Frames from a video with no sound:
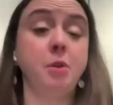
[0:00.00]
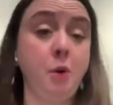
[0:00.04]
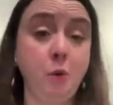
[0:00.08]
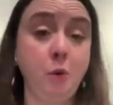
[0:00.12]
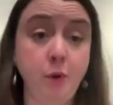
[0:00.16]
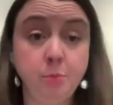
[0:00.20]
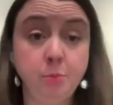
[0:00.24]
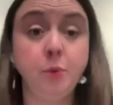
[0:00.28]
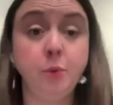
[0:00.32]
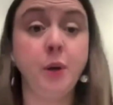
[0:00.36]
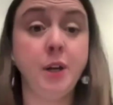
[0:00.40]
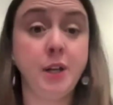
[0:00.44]
have
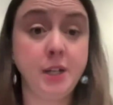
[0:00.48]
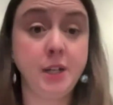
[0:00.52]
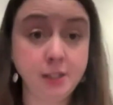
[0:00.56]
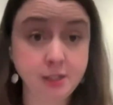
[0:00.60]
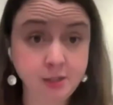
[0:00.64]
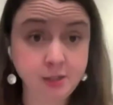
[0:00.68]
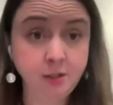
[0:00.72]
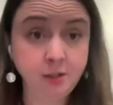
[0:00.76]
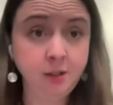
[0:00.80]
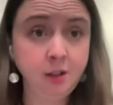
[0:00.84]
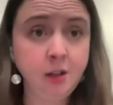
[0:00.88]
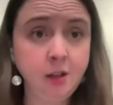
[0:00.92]
zero
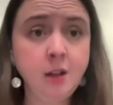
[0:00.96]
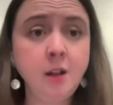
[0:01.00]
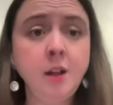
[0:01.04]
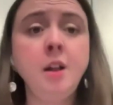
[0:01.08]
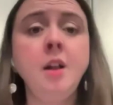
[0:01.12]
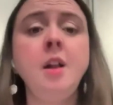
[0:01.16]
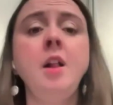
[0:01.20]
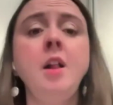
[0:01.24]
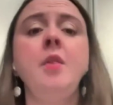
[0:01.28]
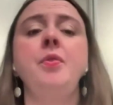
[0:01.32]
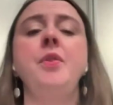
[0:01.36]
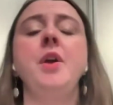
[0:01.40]
employees.
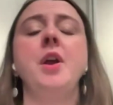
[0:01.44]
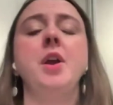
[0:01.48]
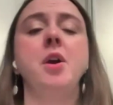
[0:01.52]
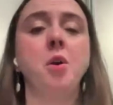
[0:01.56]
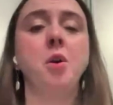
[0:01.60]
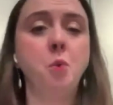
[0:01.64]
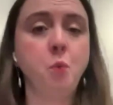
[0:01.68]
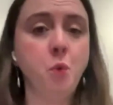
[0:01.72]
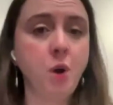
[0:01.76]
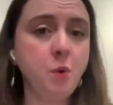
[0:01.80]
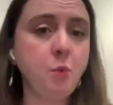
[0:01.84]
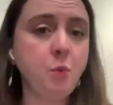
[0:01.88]

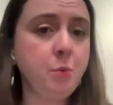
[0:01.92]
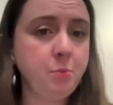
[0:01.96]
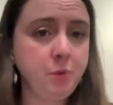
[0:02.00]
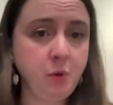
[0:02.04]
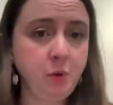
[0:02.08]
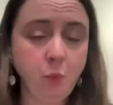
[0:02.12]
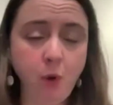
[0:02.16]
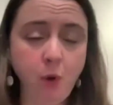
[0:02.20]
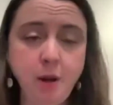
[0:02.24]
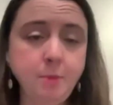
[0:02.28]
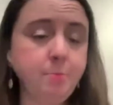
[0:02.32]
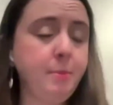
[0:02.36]
They are one
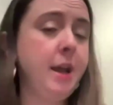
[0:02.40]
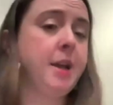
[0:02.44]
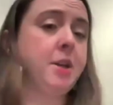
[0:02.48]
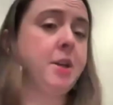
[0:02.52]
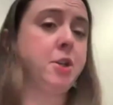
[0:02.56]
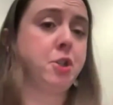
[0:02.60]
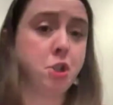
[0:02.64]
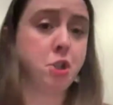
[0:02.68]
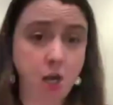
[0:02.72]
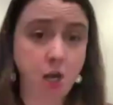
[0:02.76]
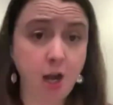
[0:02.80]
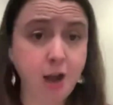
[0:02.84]
woman, one
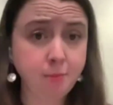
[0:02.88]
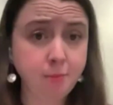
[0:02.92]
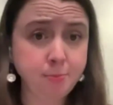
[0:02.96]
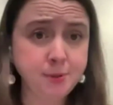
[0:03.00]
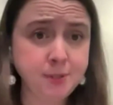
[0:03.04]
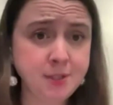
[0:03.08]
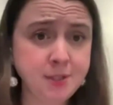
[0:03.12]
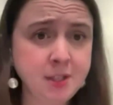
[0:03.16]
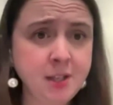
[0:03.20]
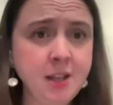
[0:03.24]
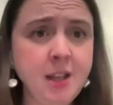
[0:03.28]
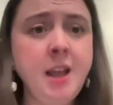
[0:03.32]
man
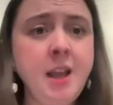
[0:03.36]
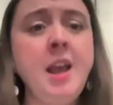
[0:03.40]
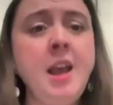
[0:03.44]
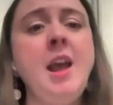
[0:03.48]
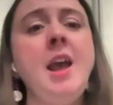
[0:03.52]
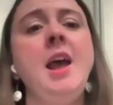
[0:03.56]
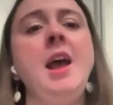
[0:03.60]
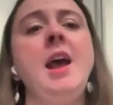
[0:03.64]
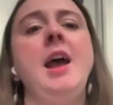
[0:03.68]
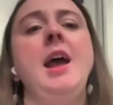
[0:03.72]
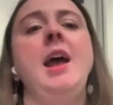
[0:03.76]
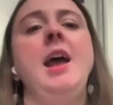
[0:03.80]
shops.
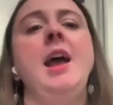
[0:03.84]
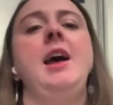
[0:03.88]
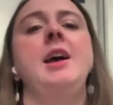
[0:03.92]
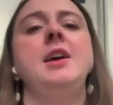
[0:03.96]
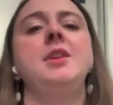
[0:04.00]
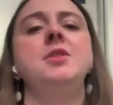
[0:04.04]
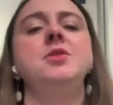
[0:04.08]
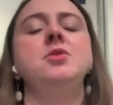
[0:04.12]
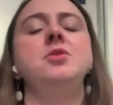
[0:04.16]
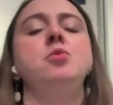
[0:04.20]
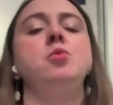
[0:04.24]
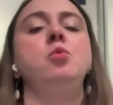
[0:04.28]

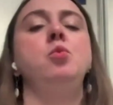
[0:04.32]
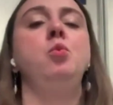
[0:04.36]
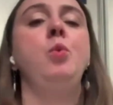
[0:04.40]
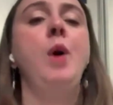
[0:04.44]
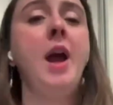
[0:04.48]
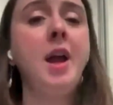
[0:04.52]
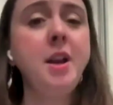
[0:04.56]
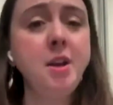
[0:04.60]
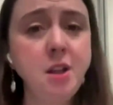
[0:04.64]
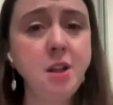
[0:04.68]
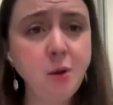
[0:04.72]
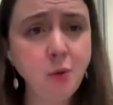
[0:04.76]
And
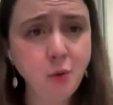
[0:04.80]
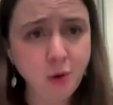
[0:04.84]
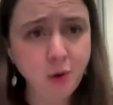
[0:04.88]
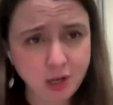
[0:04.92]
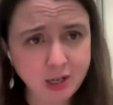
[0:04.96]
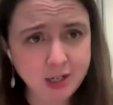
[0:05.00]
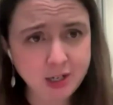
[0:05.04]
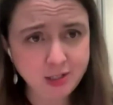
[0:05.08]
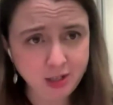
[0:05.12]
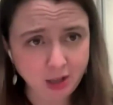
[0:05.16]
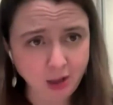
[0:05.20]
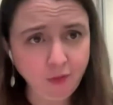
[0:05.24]
when you
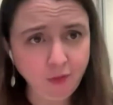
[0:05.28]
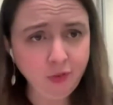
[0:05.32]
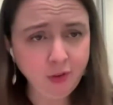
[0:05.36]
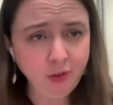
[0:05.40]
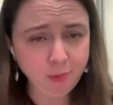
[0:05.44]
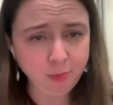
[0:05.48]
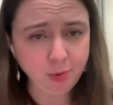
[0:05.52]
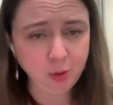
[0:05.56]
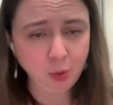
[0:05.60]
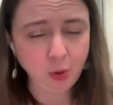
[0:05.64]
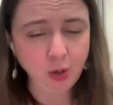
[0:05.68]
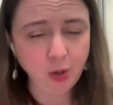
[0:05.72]
are
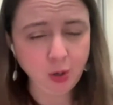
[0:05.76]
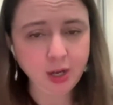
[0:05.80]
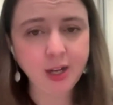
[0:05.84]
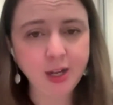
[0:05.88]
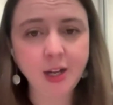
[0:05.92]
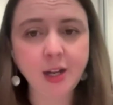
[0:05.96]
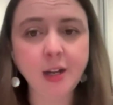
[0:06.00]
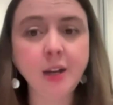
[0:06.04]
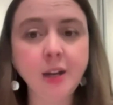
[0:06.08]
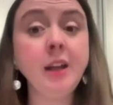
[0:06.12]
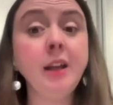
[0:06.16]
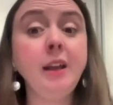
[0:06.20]

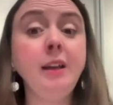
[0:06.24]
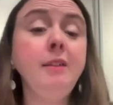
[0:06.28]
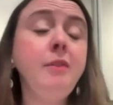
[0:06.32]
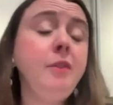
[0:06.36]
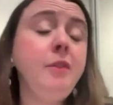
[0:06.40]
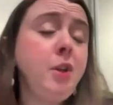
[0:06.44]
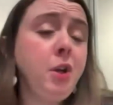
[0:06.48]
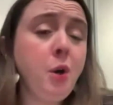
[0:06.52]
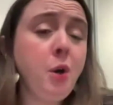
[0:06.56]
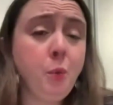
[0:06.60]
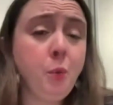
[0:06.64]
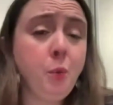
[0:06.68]
self-employed,
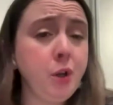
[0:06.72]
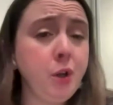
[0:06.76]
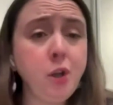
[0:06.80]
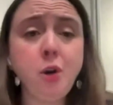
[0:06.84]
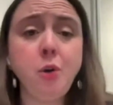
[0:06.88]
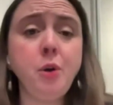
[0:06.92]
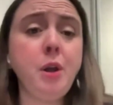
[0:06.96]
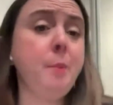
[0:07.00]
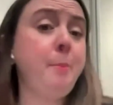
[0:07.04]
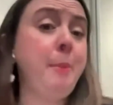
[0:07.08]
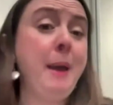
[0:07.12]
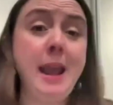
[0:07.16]
if you don't work,
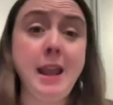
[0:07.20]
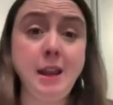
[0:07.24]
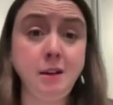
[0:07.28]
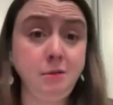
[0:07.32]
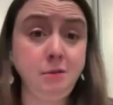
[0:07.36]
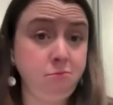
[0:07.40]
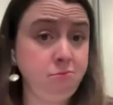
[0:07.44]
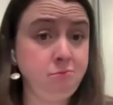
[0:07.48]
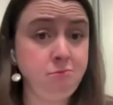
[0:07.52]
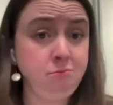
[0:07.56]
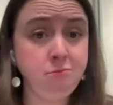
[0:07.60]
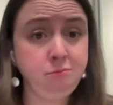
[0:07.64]
you don't get
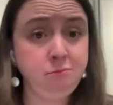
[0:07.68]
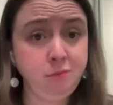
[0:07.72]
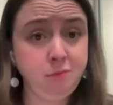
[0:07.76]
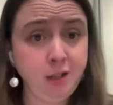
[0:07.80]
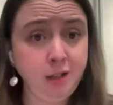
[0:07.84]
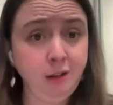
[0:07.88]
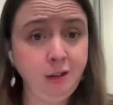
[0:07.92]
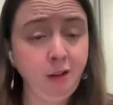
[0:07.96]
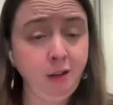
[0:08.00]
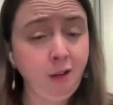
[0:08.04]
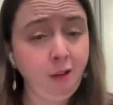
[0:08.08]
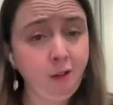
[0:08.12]
paid.
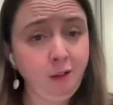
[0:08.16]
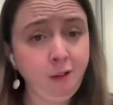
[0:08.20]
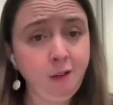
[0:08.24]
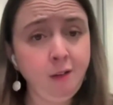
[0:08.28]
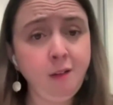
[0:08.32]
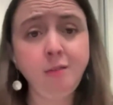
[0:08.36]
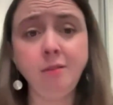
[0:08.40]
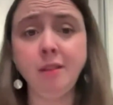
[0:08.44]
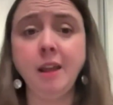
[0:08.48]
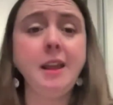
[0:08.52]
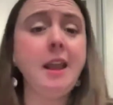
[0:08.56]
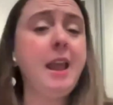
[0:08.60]

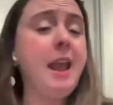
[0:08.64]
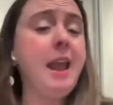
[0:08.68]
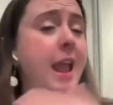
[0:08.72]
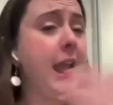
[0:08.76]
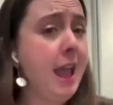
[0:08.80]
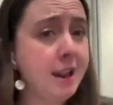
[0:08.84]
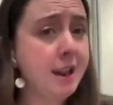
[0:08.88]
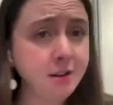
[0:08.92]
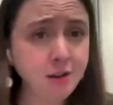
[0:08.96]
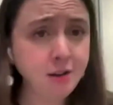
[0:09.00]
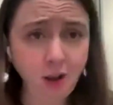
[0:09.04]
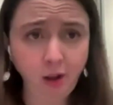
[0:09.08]
Like,
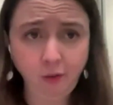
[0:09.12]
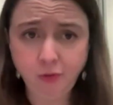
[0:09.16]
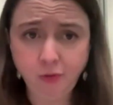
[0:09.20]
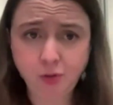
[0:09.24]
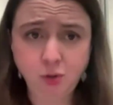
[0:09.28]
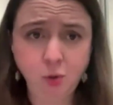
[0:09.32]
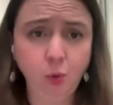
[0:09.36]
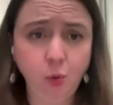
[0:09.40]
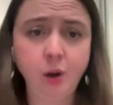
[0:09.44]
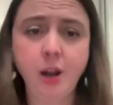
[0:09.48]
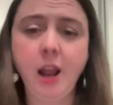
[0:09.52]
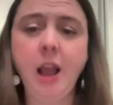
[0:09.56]
end
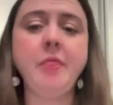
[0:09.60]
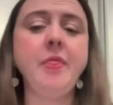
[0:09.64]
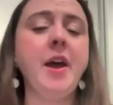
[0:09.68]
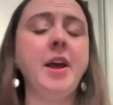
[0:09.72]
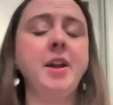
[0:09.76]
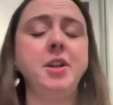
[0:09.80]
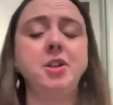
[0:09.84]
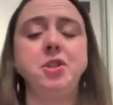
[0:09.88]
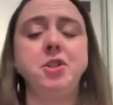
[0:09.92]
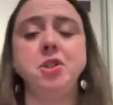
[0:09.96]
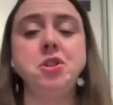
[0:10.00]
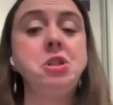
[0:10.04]
of story.
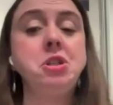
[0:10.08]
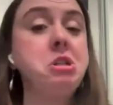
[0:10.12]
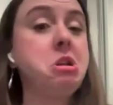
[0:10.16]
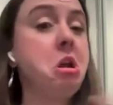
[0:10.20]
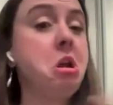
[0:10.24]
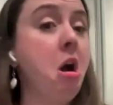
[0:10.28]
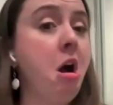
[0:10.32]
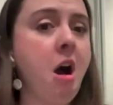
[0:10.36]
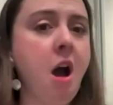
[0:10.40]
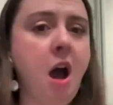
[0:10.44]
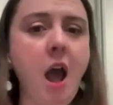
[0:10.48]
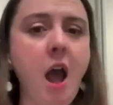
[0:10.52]
And that is just
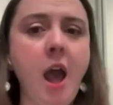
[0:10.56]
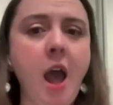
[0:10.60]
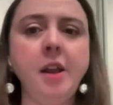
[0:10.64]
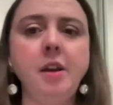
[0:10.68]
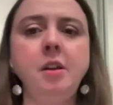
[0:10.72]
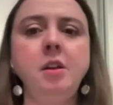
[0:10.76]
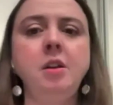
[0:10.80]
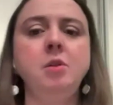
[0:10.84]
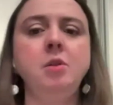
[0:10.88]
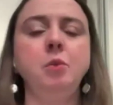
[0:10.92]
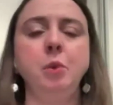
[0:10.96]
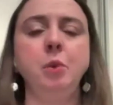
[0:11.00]

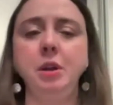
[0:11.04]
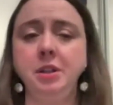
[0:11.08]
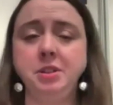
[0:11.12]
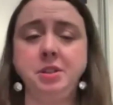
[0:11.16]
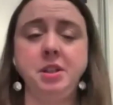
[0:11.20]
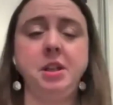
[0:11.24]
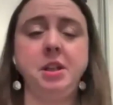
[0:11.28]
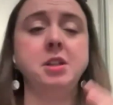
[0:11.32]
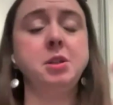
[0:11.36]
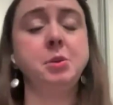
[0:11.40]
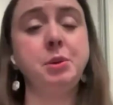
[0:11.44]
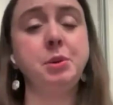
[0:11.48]
not
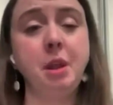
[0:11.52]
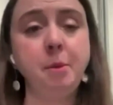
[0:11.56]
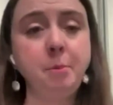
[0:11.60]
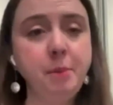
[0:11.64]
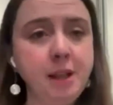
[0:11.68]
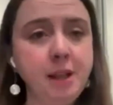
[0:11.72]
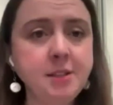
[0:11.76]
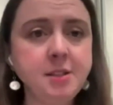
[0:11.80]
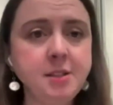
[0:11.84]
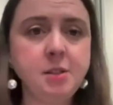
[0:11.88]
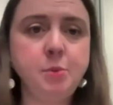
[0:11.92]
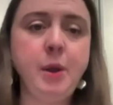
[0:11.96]
realistic. And so what
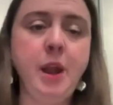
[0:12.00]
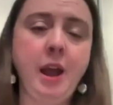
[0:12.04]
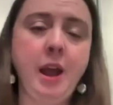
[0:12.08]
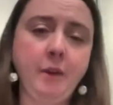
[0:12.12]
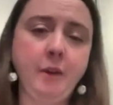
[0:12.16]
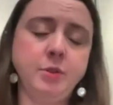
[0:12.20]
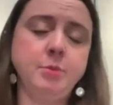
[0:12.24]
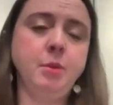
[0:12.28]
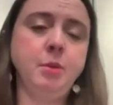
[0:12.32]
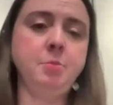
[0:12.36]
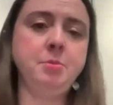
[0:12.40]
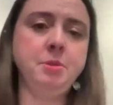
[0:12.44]
that means is we
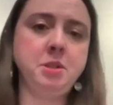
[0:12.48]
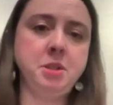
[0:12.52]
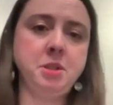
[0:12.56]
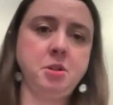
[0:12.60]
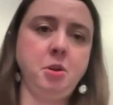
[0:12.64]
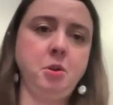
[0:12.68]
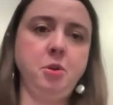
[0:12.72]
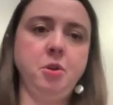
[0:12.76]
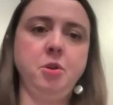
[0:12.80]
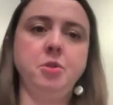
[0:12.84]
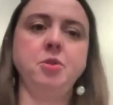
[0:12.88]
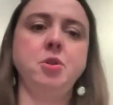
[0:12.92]
have small
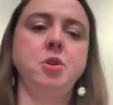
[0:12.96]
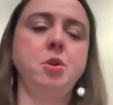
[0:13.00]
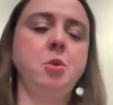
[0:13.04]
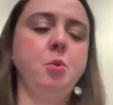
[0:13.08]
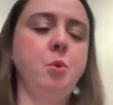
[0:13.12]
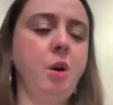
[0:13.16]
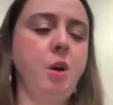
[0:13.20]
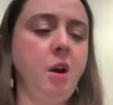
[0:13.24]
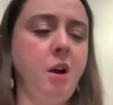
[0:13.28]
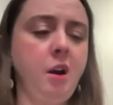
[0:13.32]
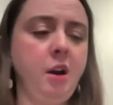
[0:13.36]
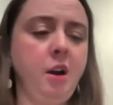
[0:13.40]
business owners
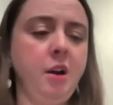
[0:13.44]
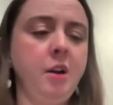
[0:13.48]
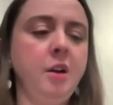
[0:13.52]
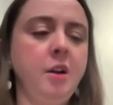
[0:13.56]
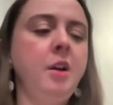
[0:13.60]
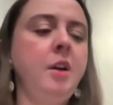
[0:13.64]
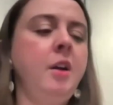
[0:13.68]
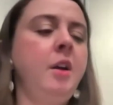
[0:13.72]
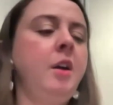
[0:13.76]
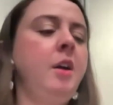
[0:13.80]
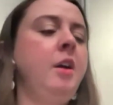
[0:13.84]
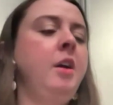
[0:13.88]
who
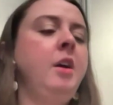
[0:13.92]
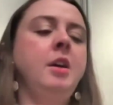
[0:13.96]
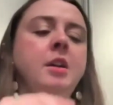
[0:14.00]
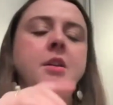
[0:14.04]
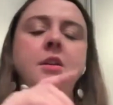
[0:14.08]
are